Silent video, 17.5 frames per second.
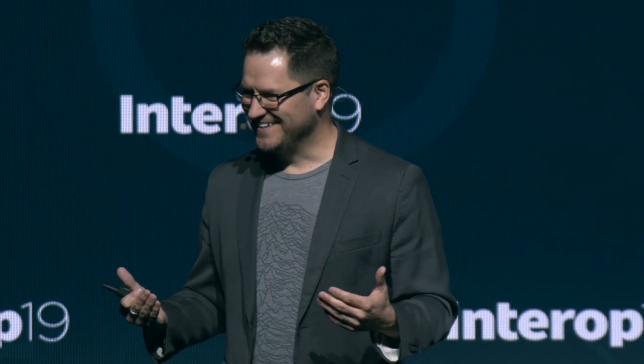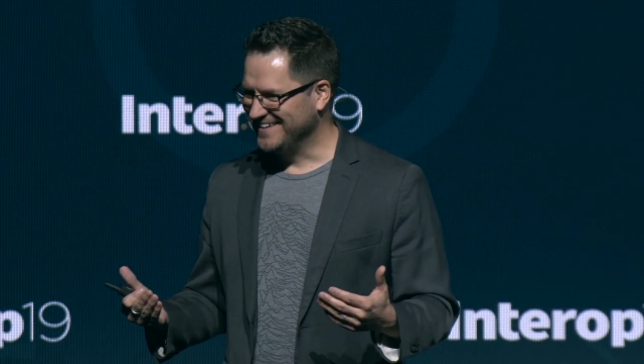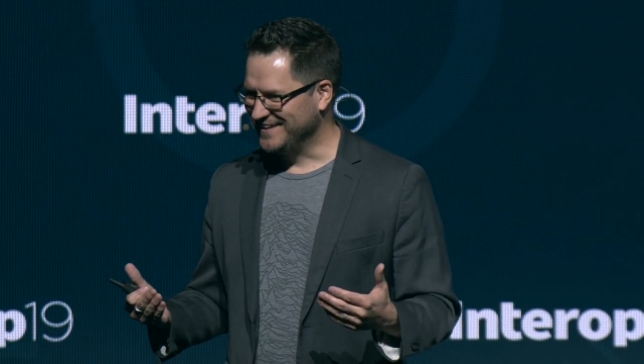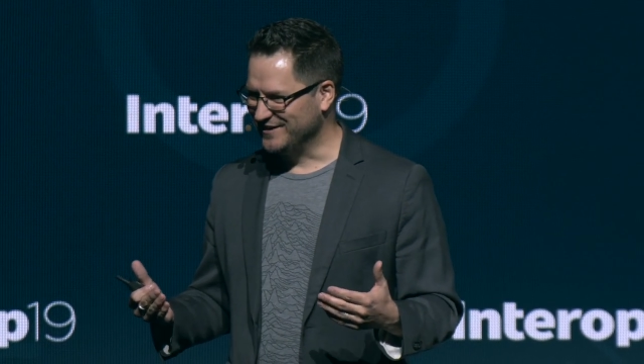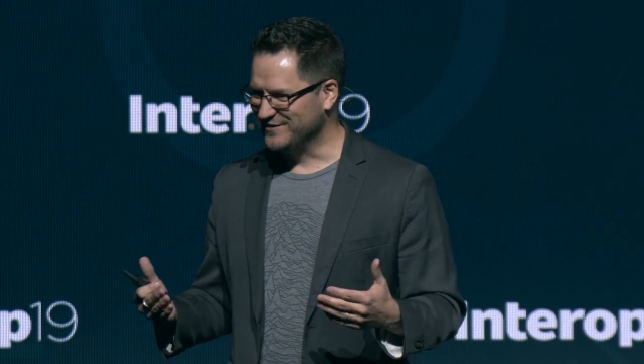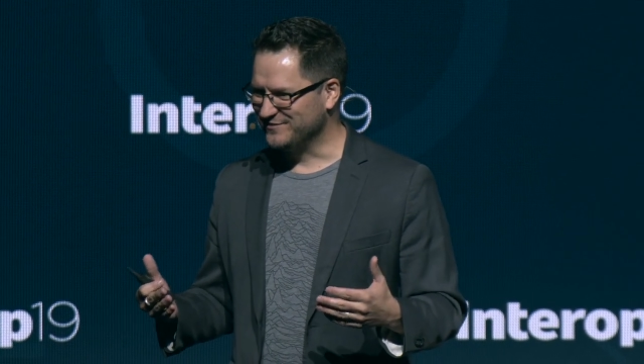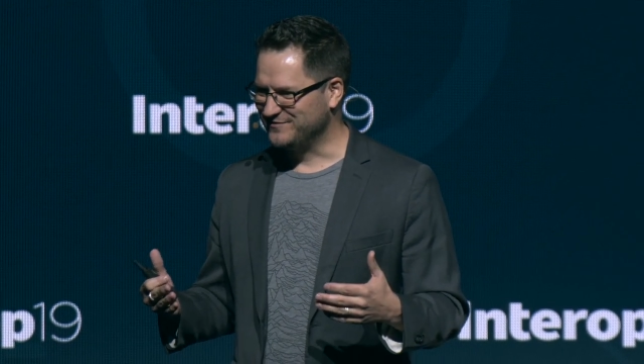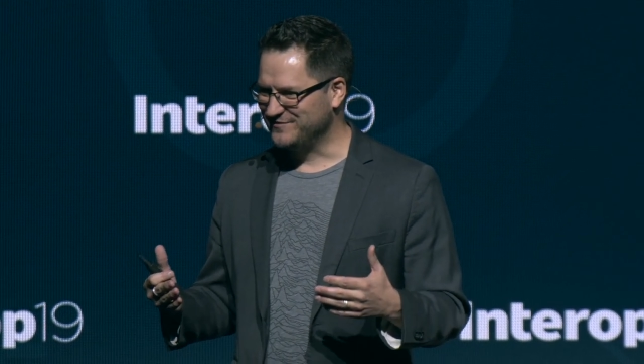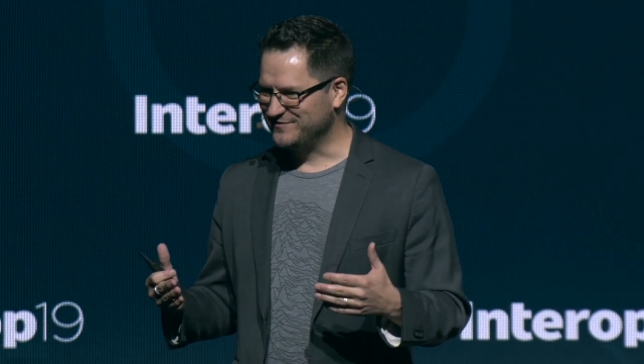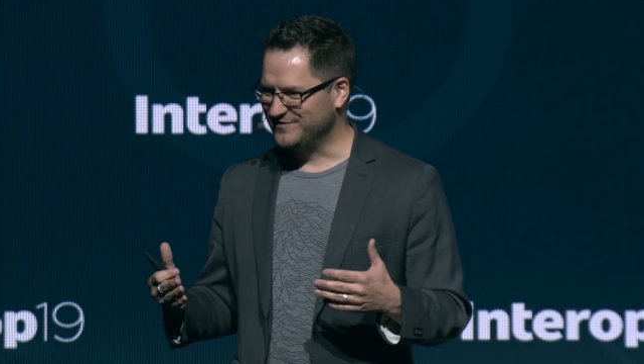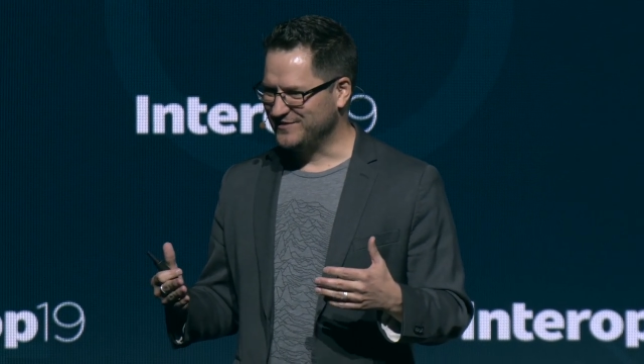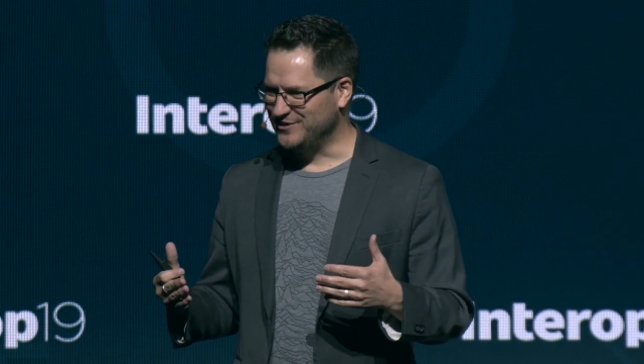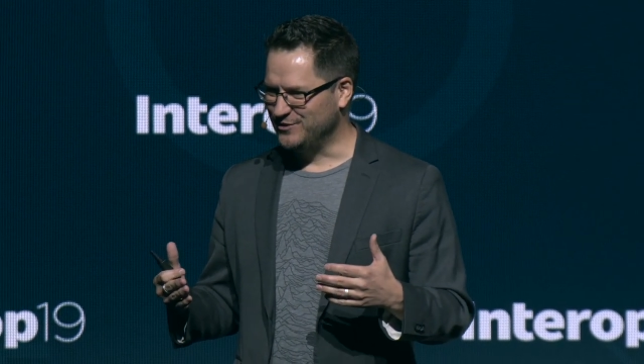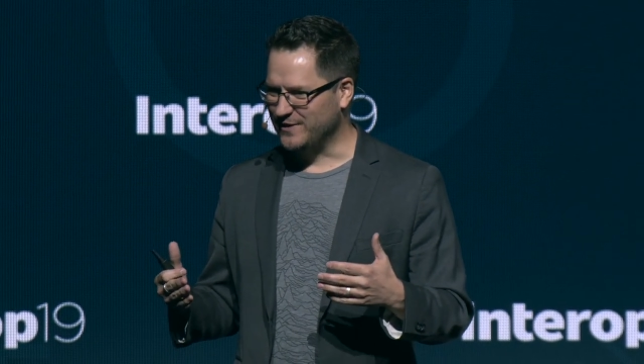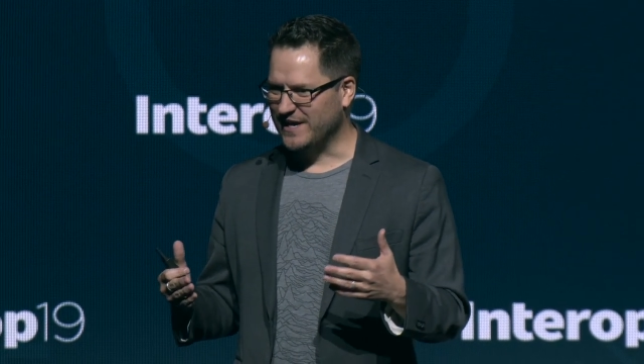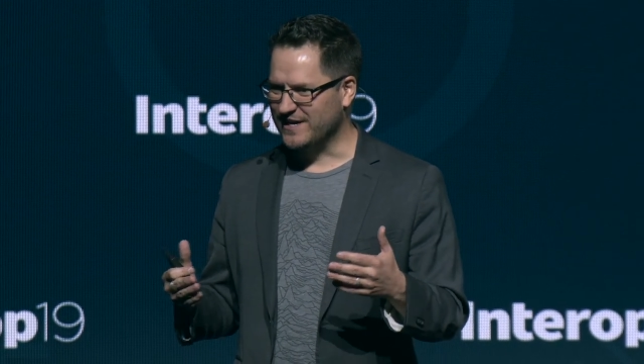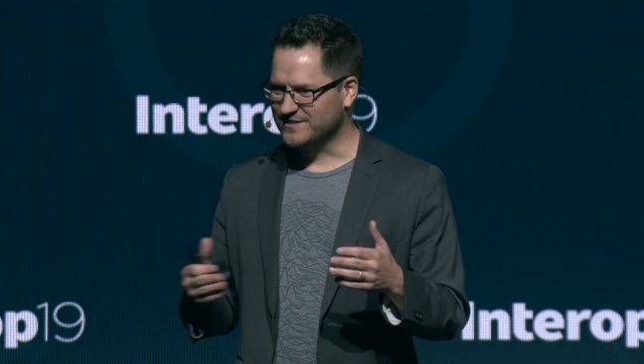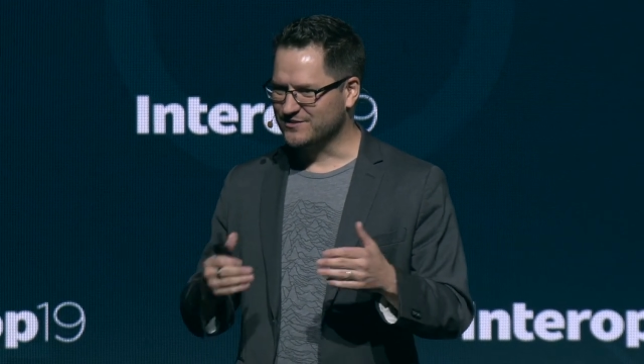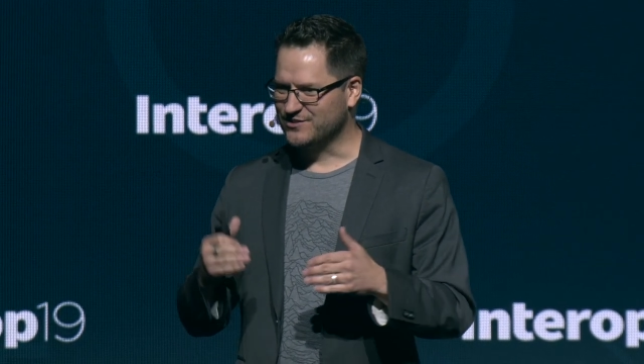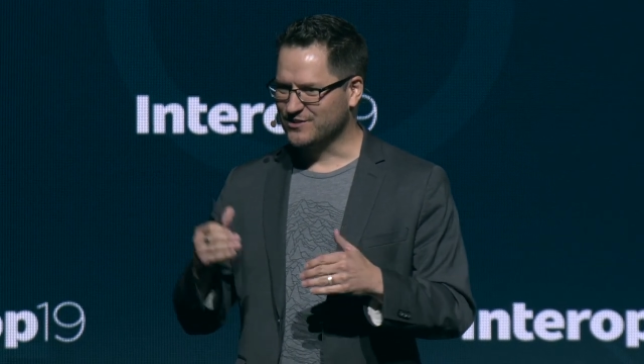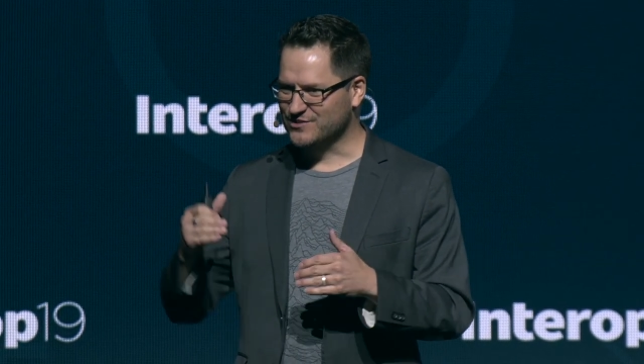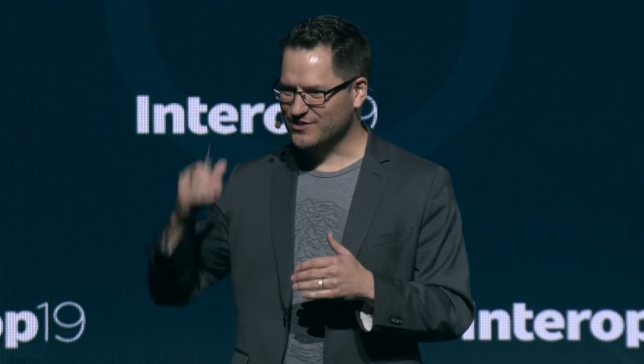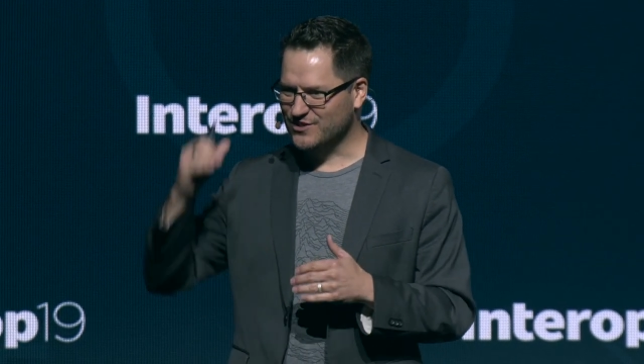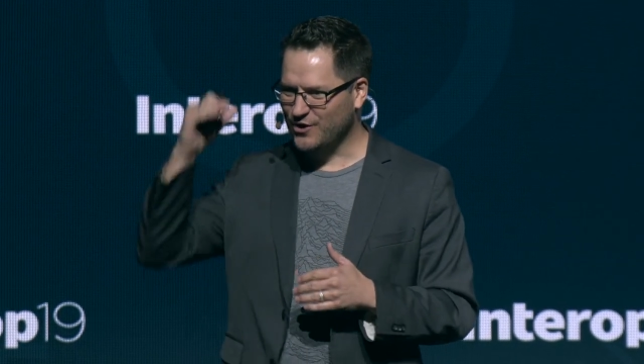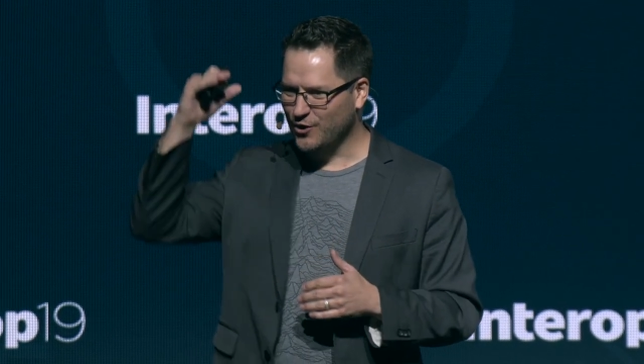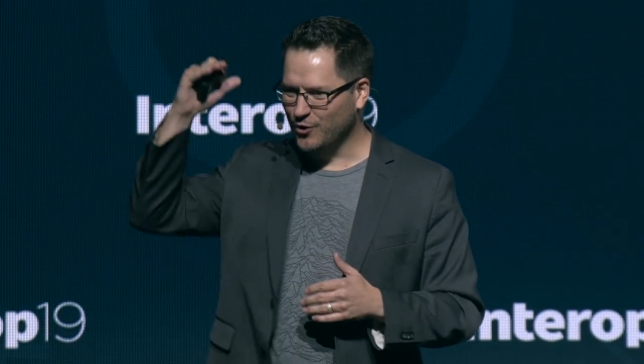if you had to
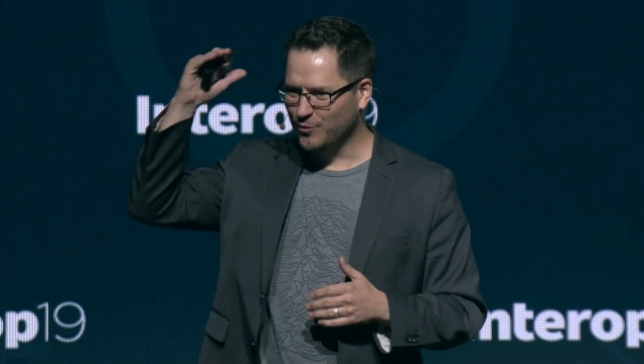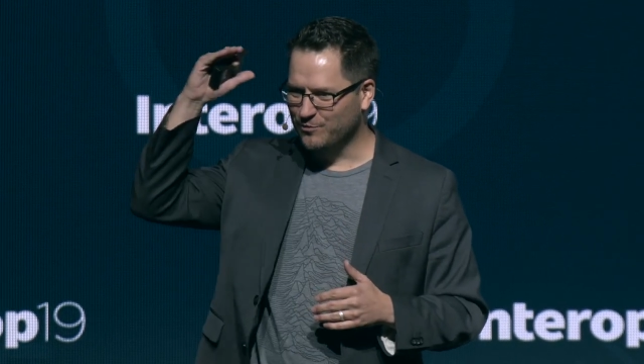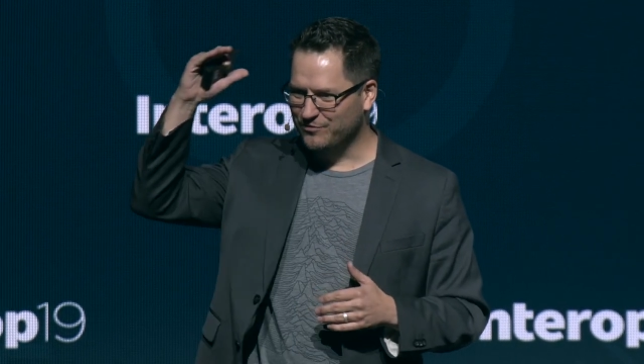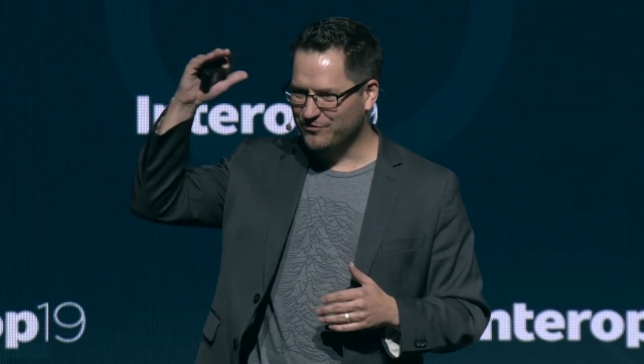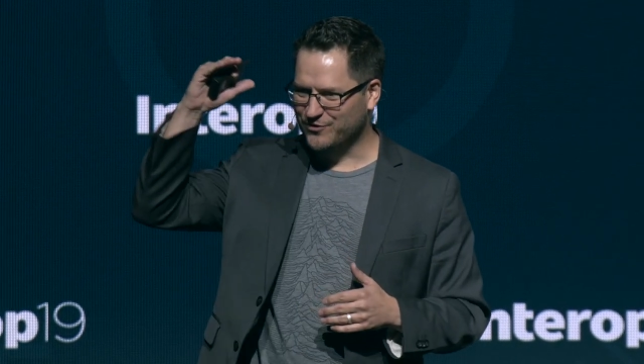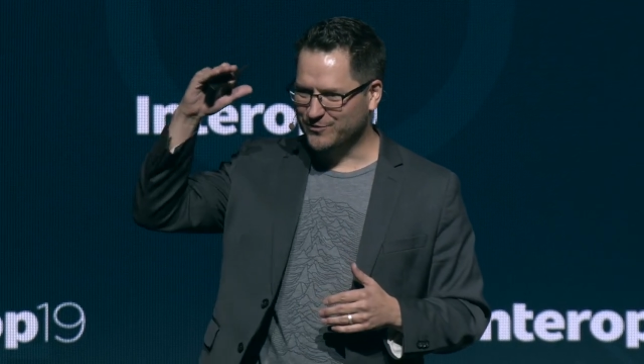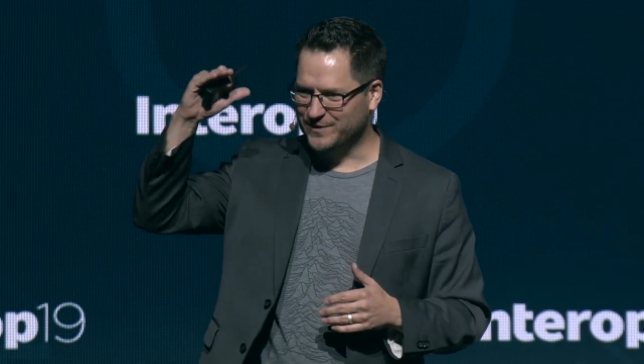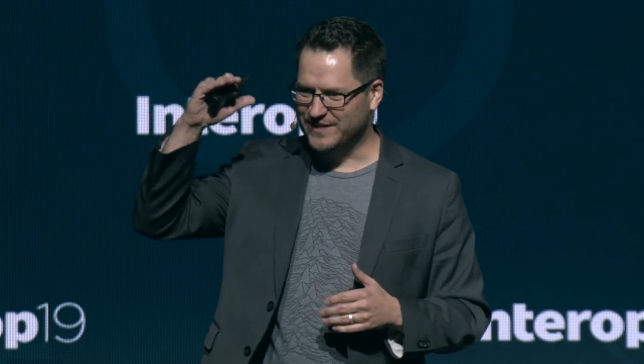just comb through